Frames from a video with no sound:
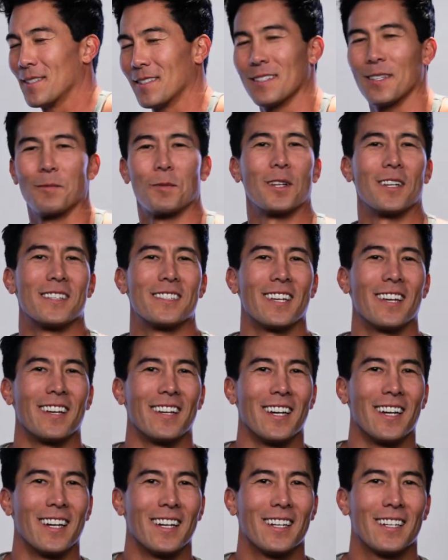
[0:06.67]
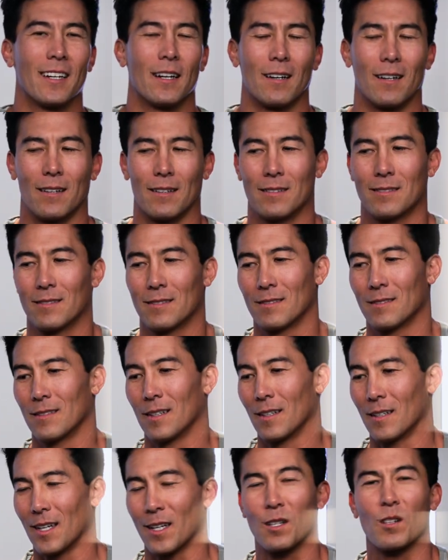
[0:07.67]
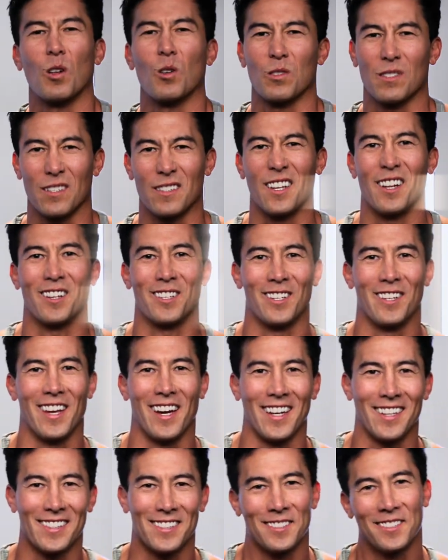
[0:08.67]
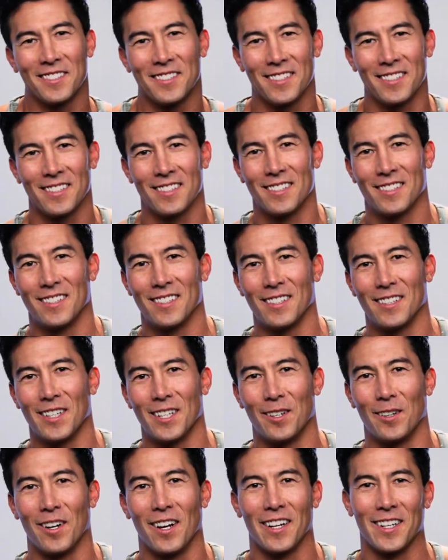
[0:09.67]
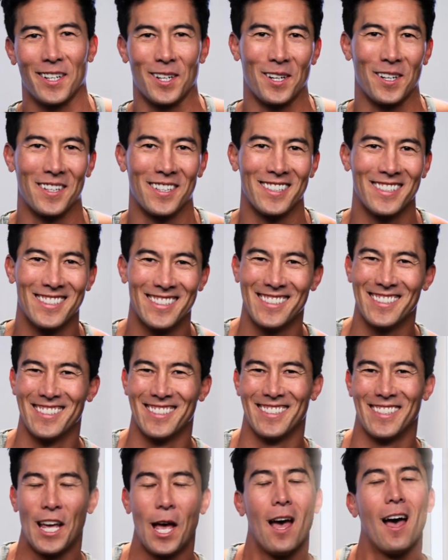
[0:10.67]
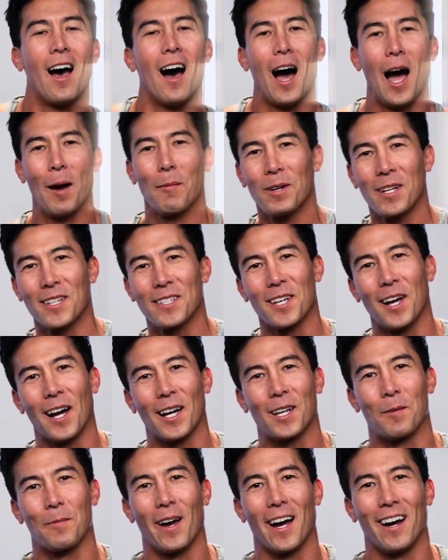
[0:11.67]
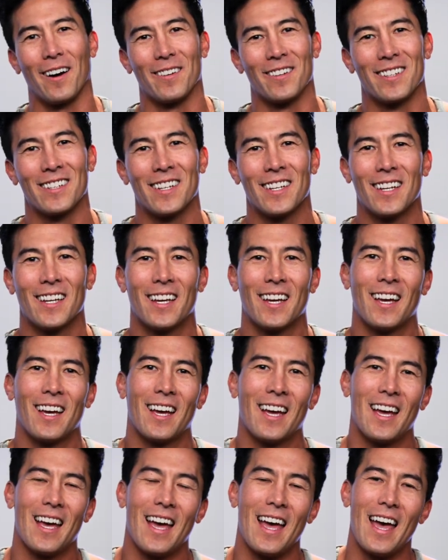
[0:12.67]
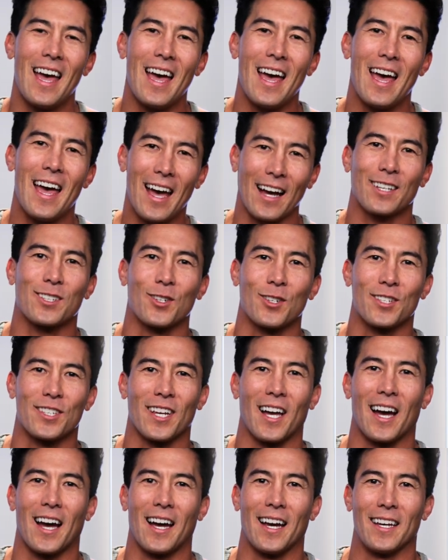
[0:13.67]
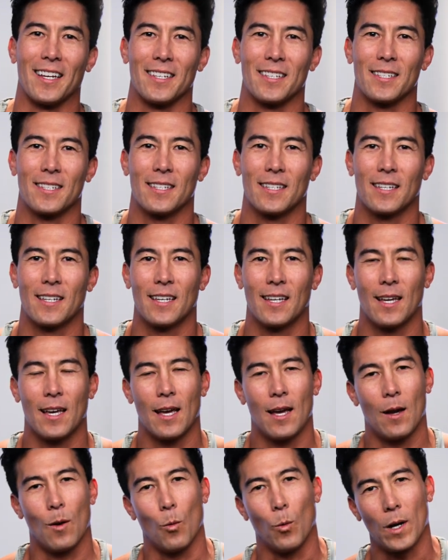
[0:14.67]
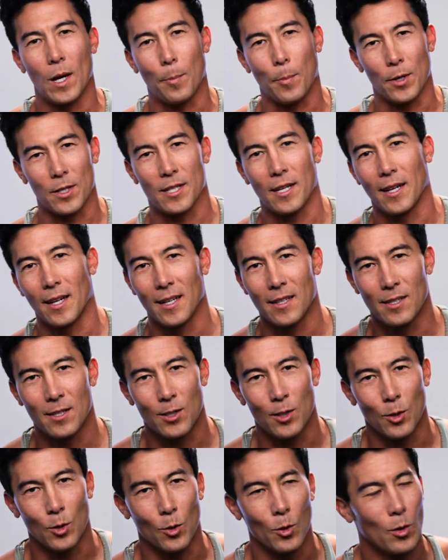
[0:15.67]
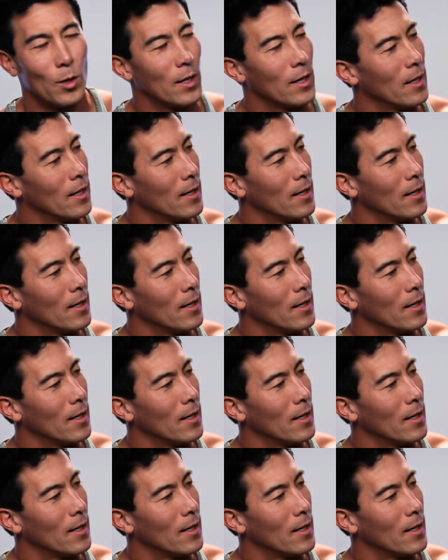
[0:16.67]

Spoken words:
I'm gonna tell you, or get close to telling you that later on here. I'm gonna talk about exercise when it pertains to